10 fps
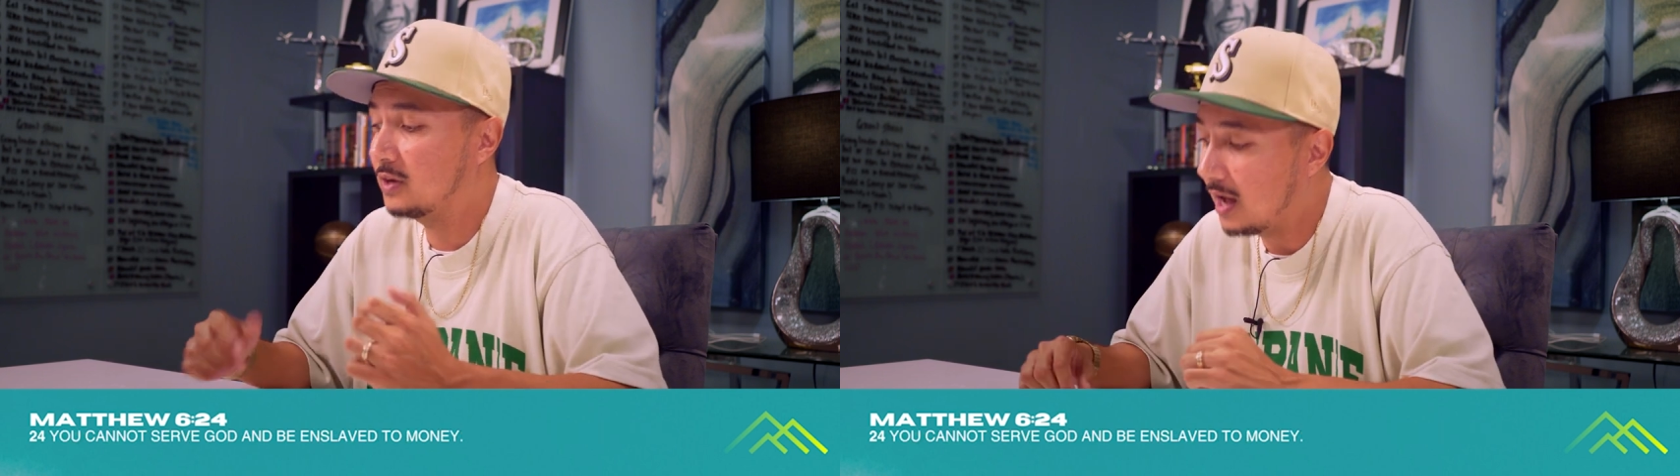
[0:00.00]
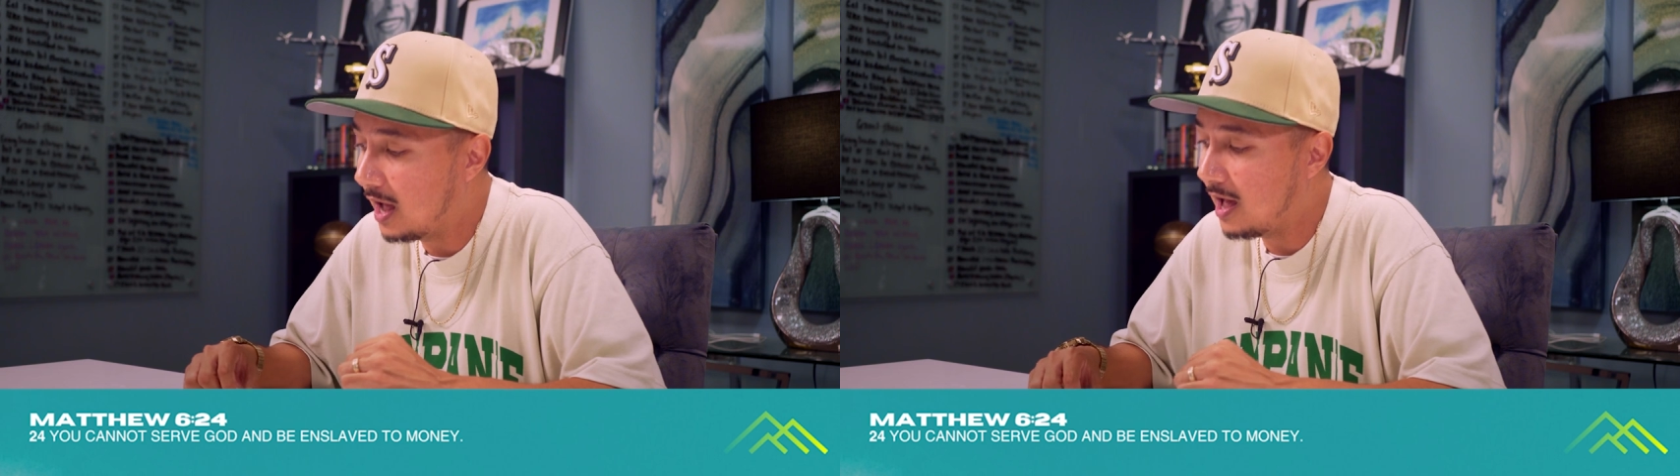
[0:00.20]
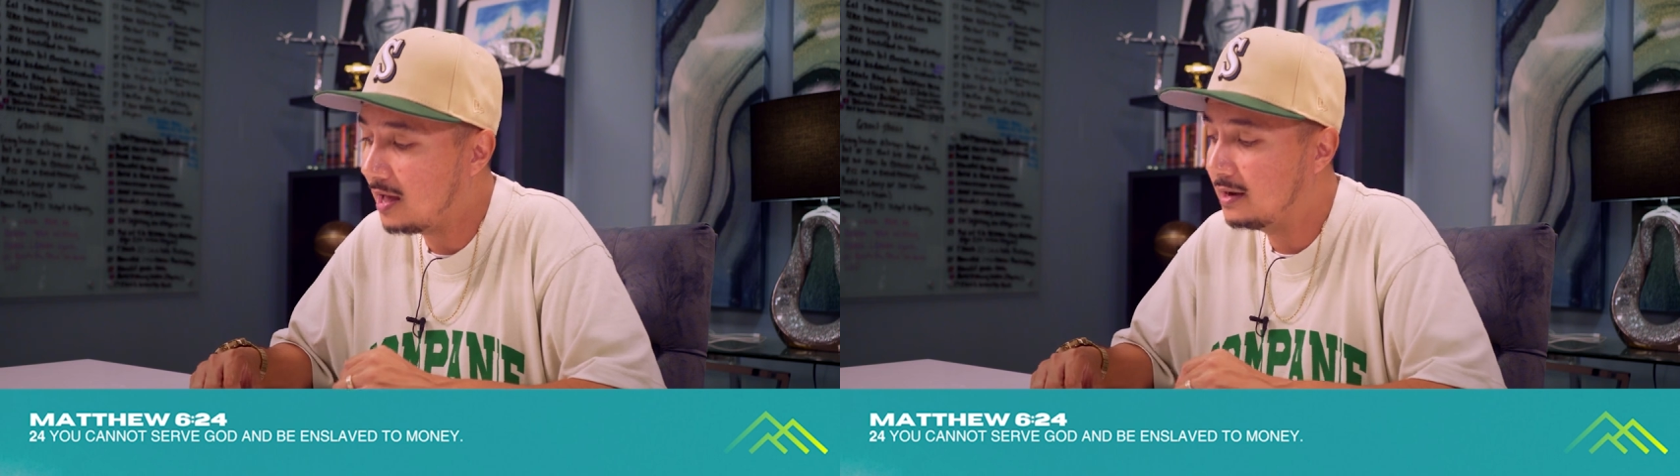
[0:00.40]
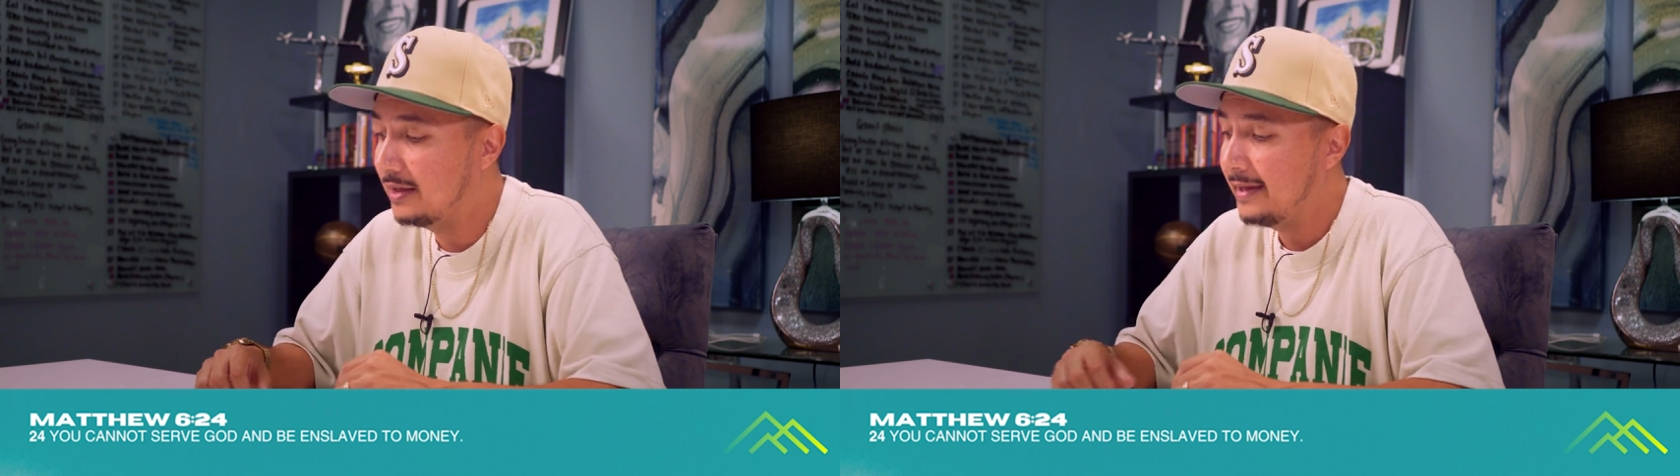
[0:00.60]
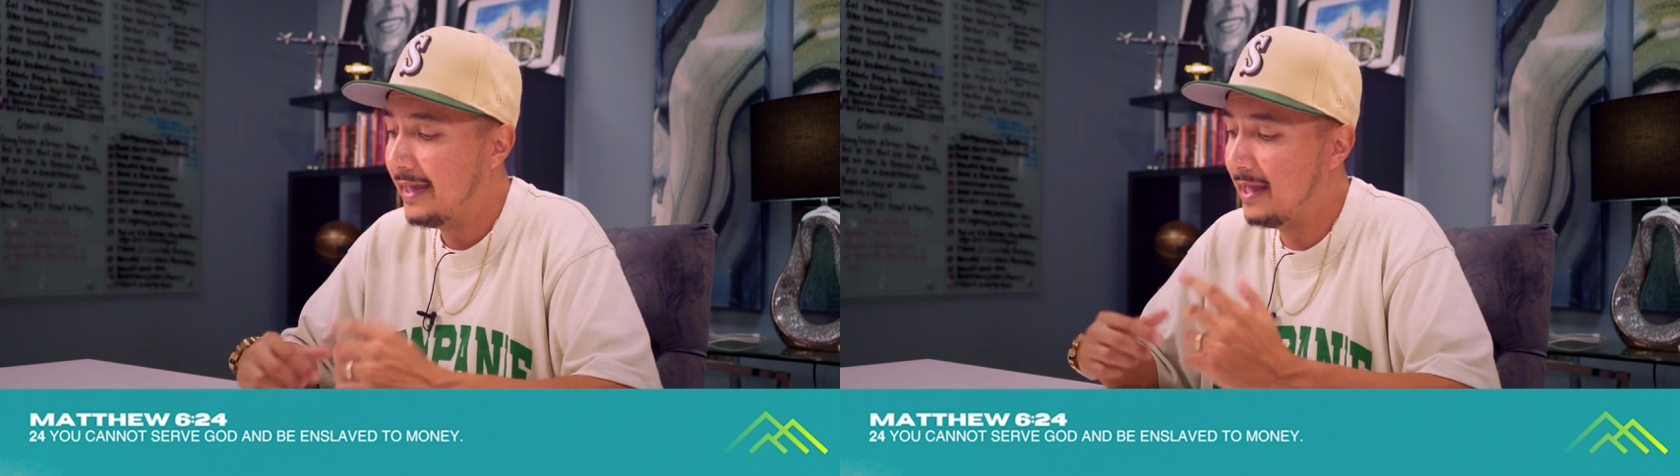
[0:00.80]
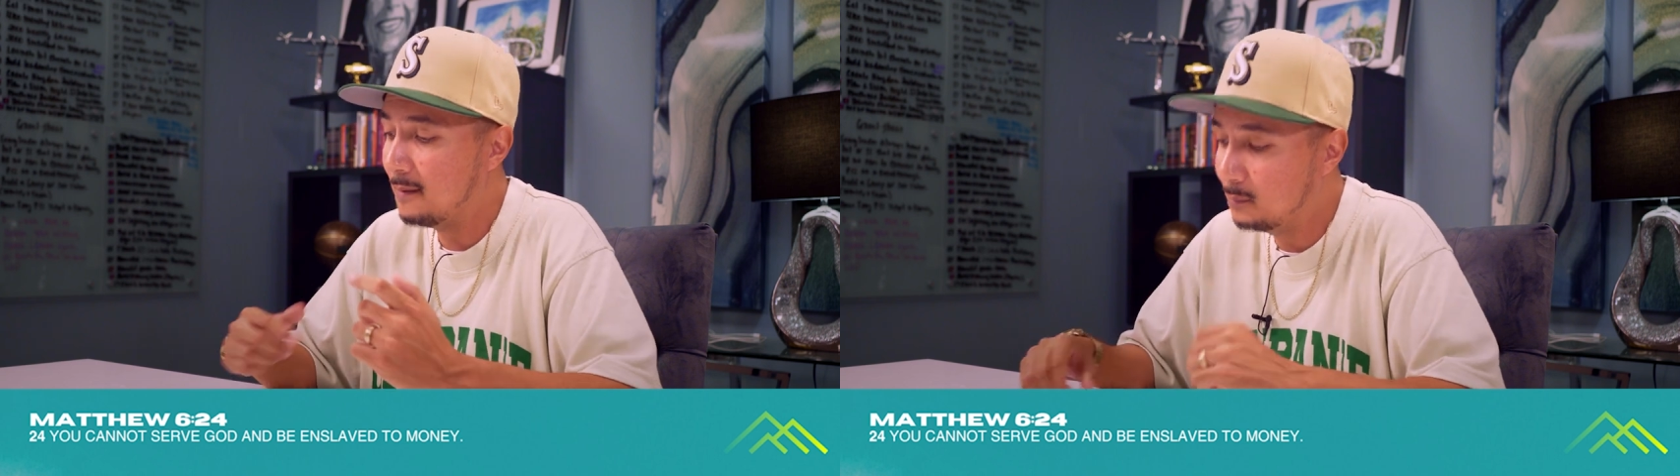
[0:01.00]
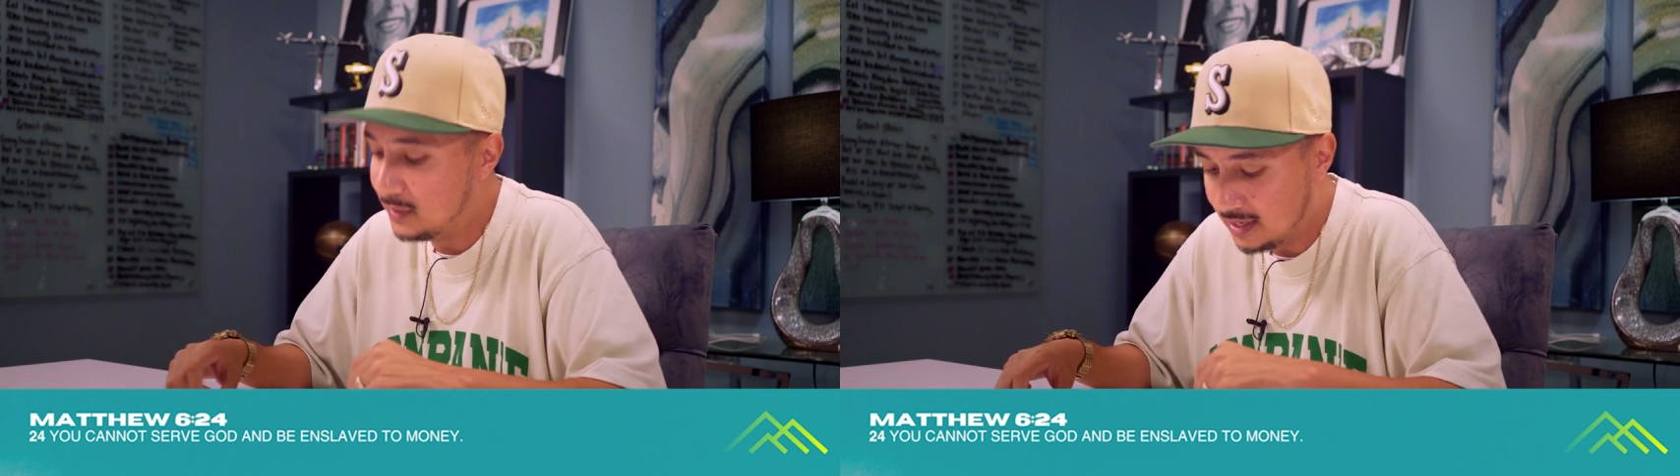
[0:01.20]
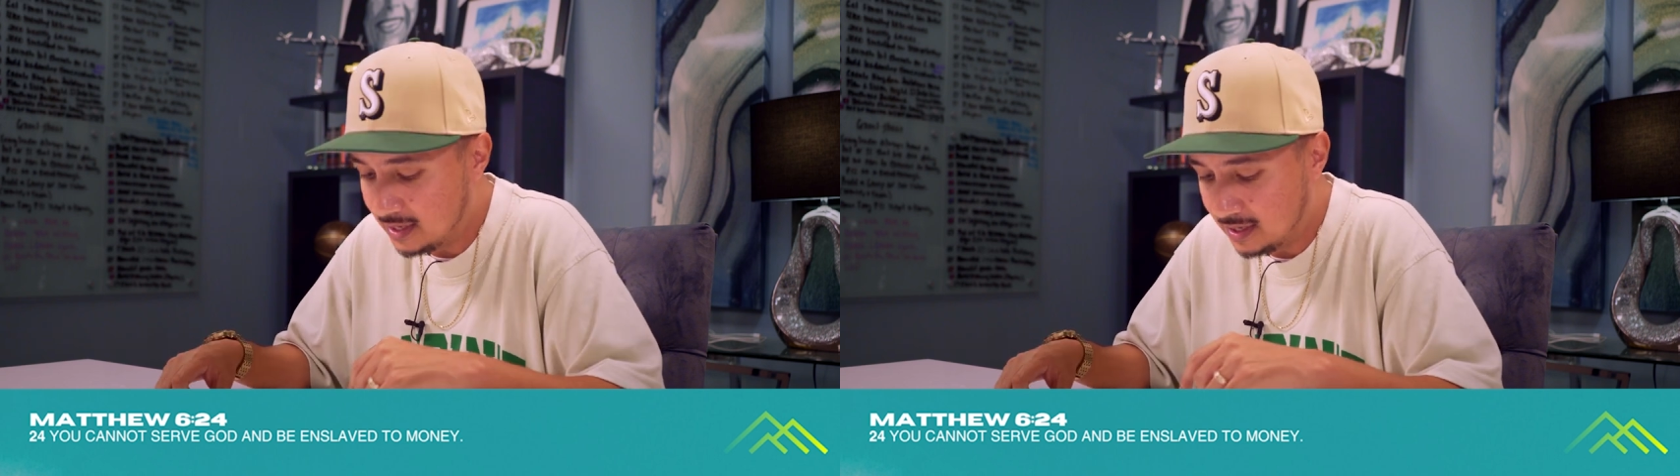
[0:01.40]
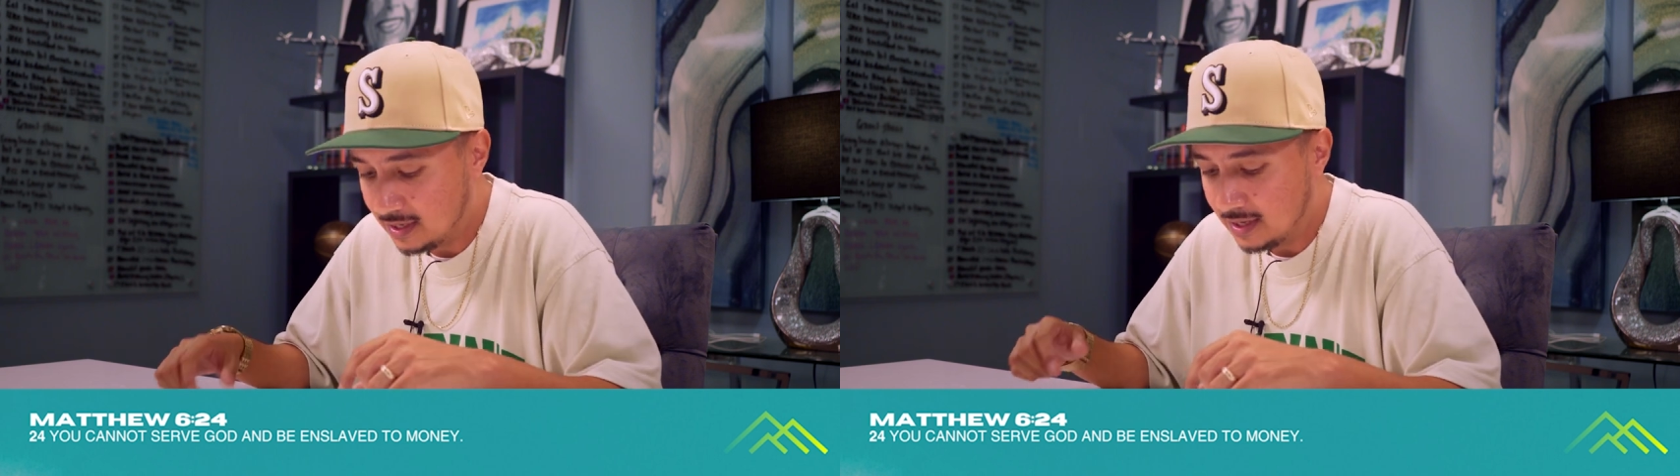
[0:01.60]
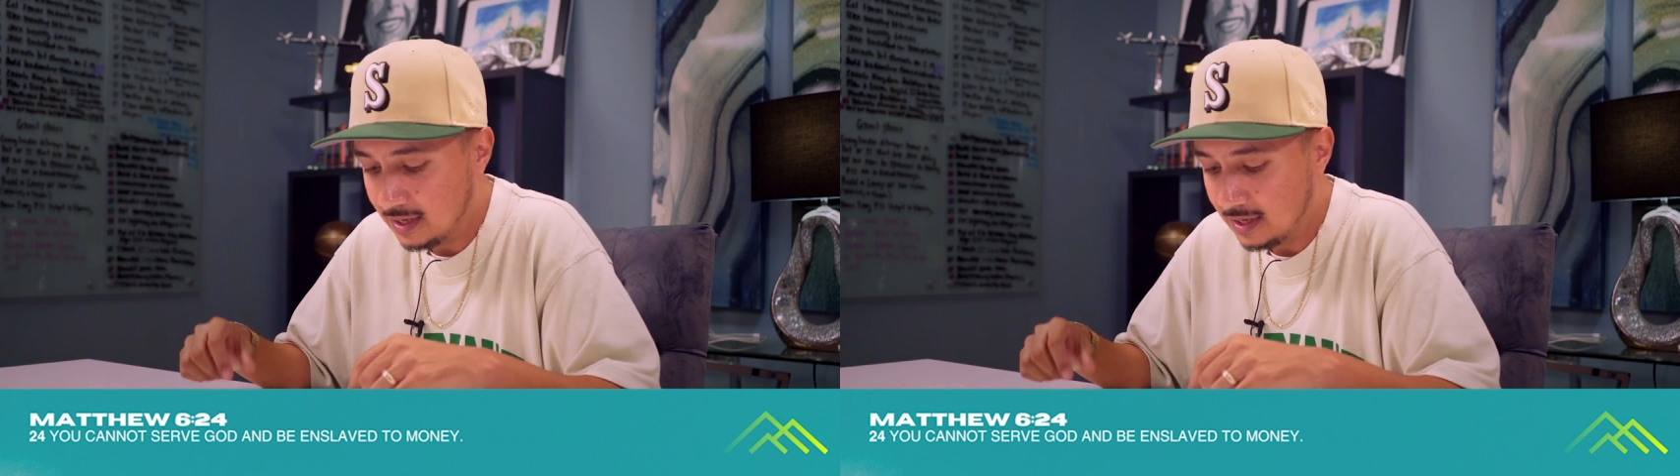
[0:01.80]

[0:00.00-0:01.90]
God and be